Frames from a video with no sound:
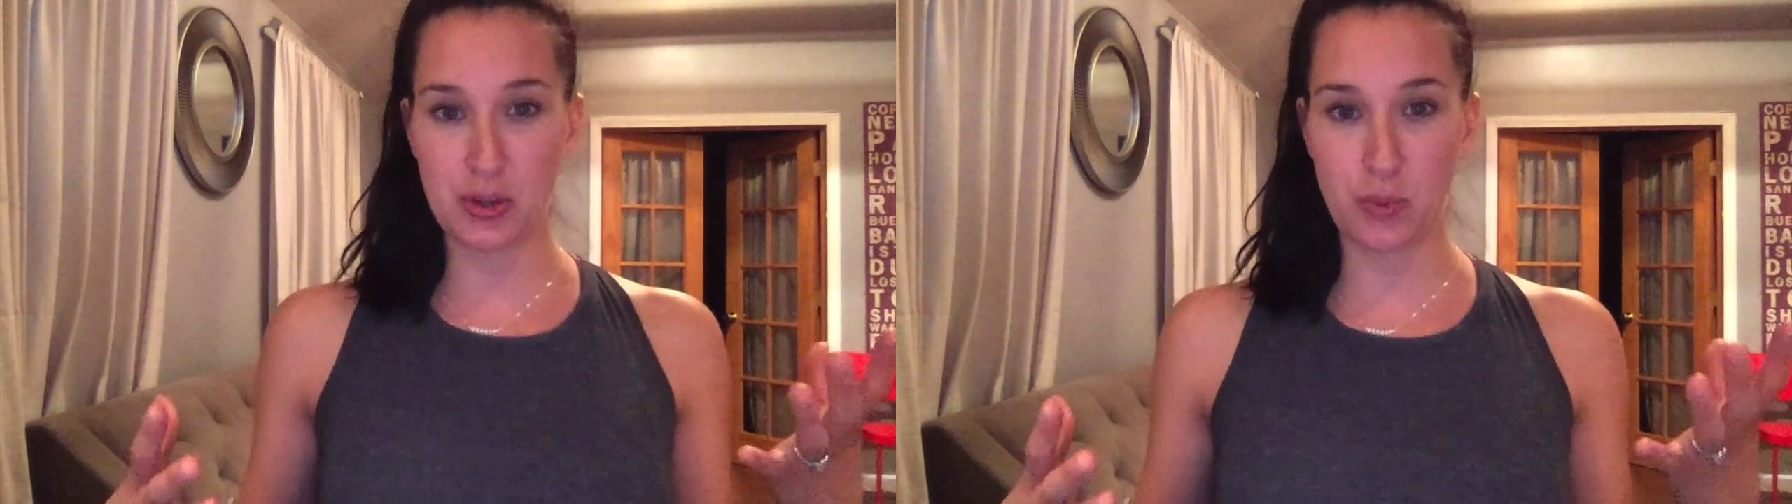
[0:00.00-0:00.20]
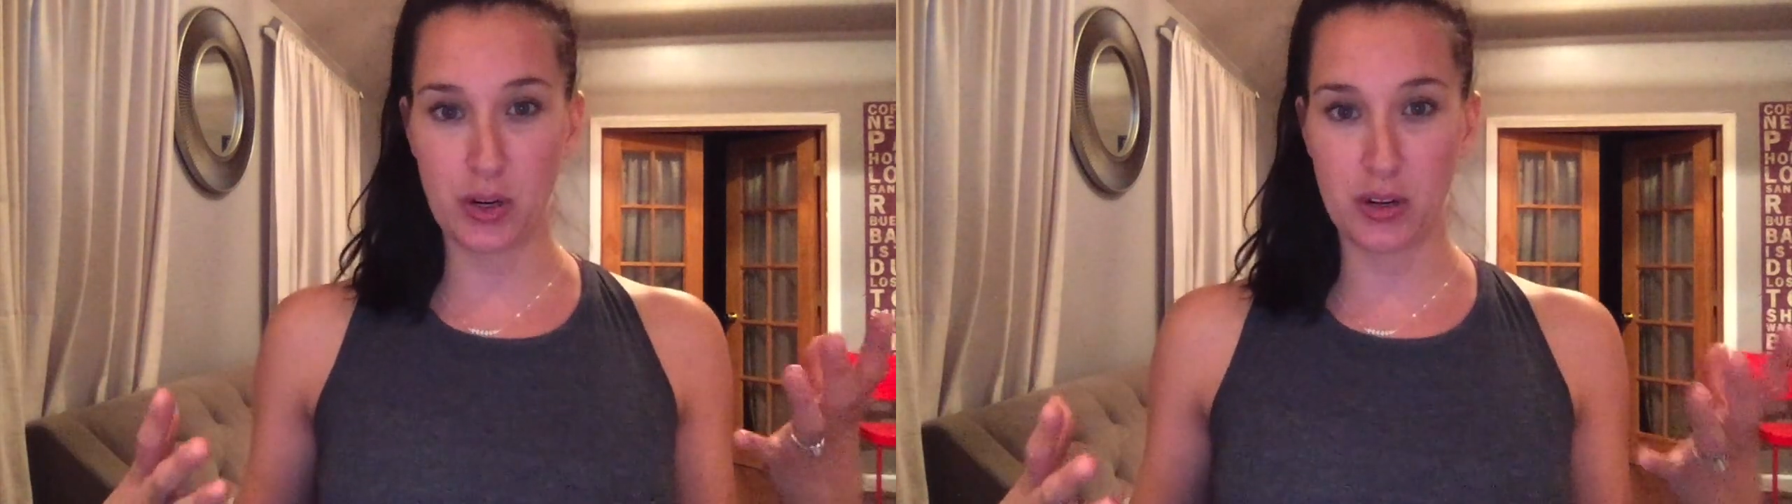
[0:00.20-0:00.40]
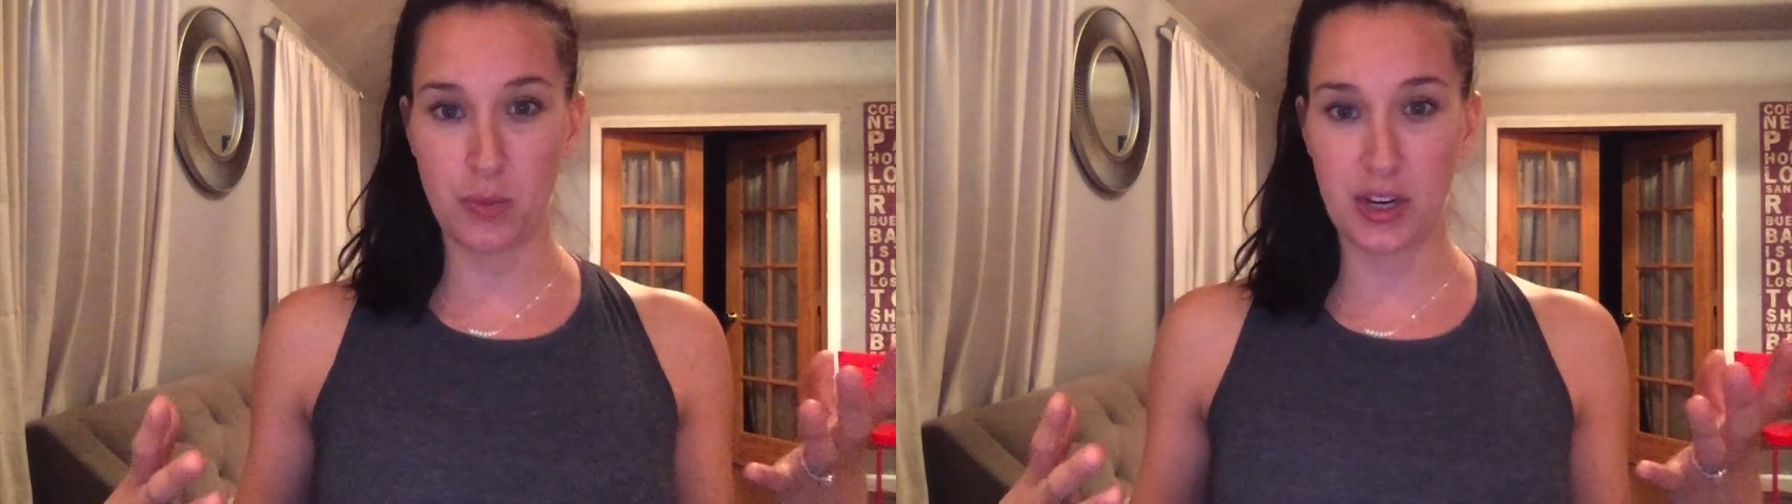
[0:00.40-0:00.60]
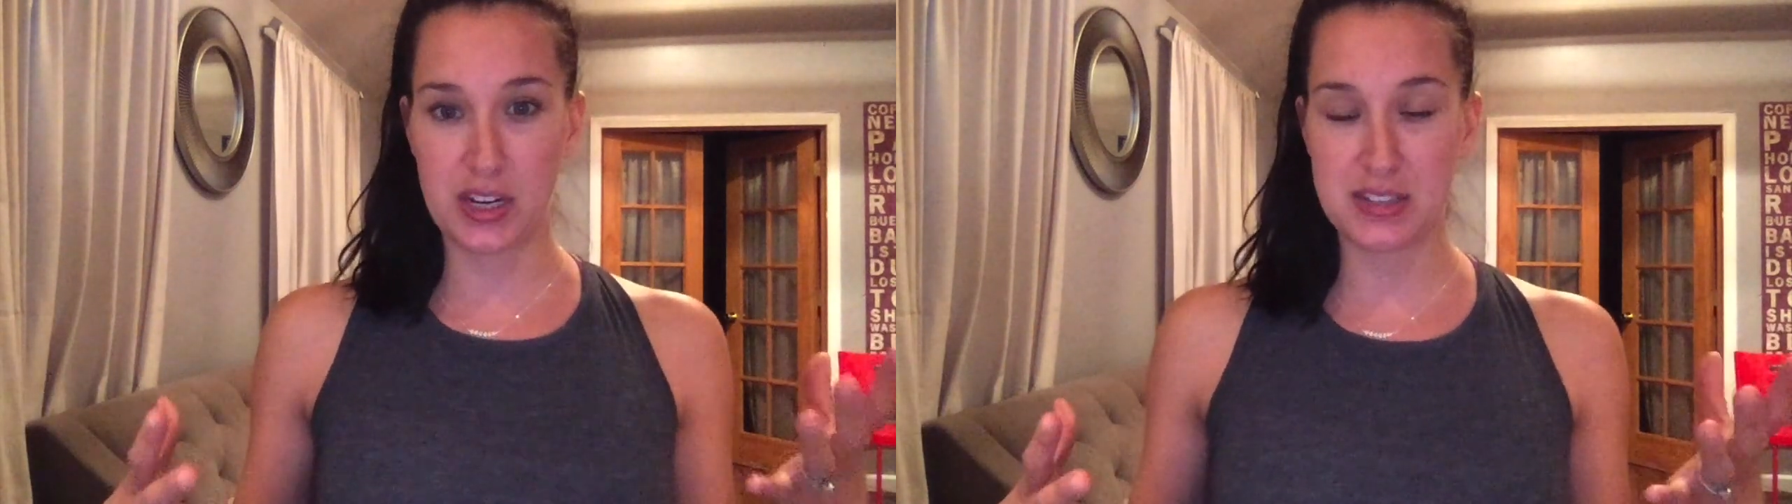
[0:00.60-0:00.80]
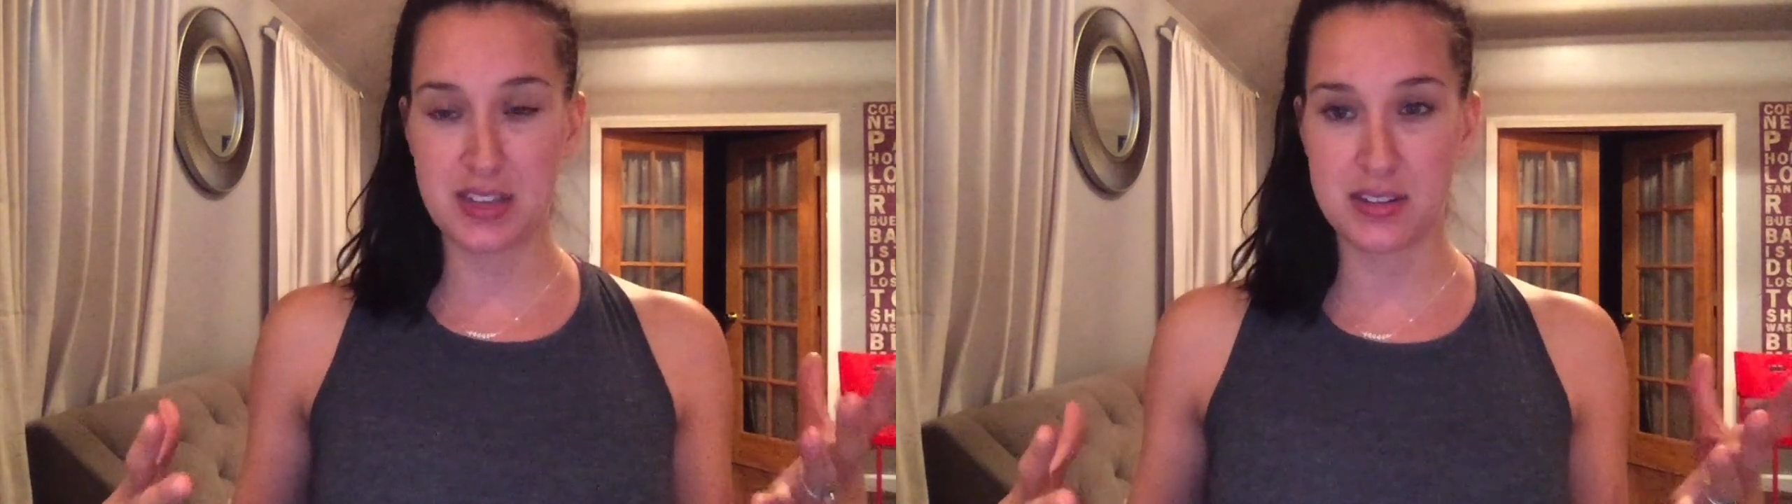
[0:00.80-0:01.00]
we're
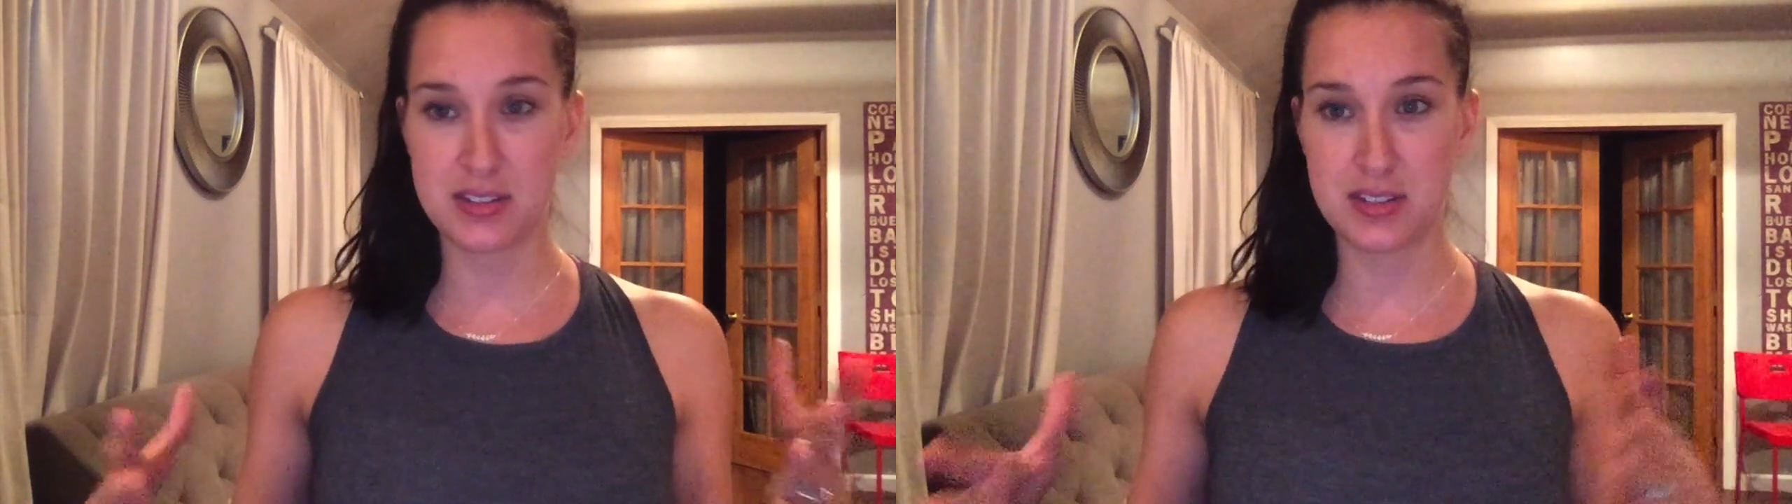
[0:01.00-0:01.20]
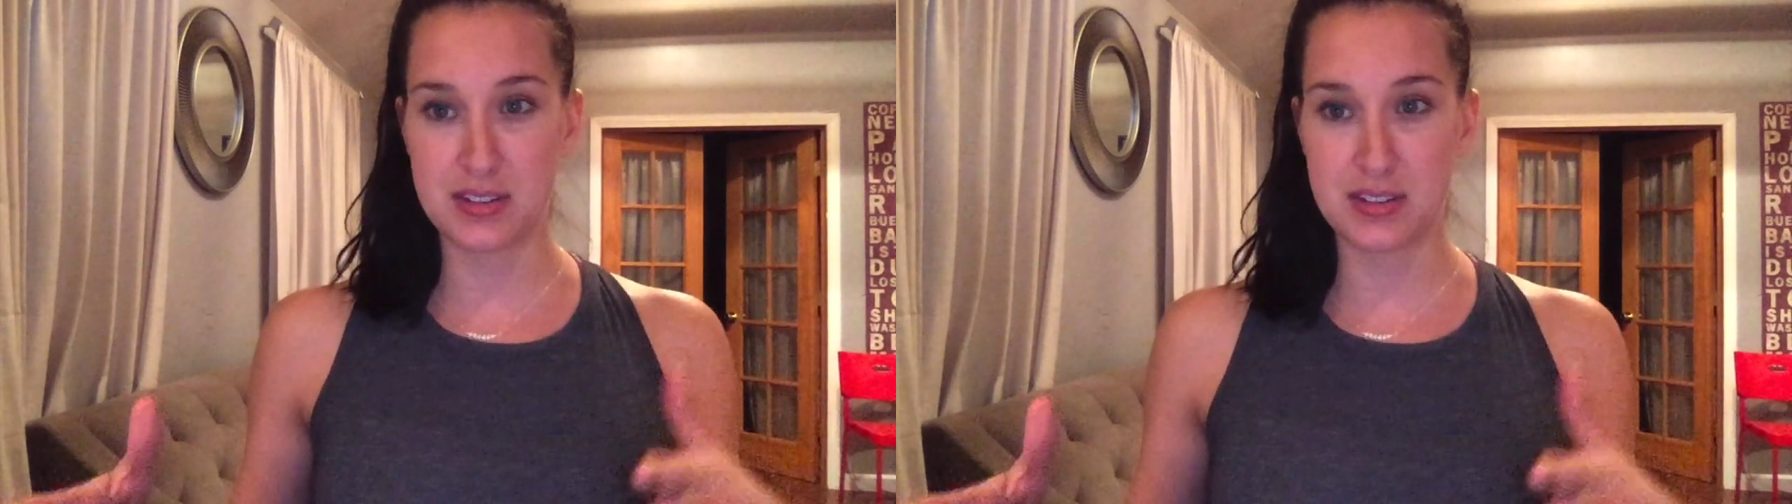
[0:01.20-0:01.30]
getting tested